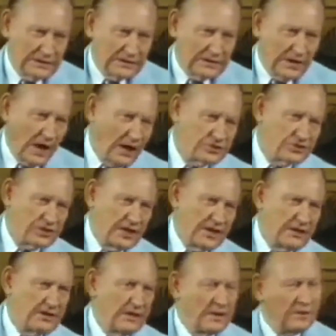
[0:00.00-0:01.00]
God
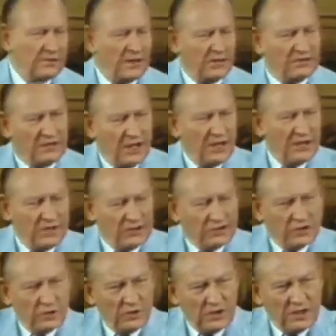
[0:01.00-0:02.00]
said, the day that
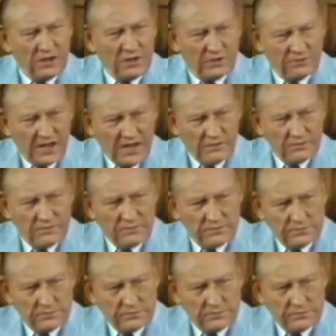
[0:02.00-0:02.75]
you eat of that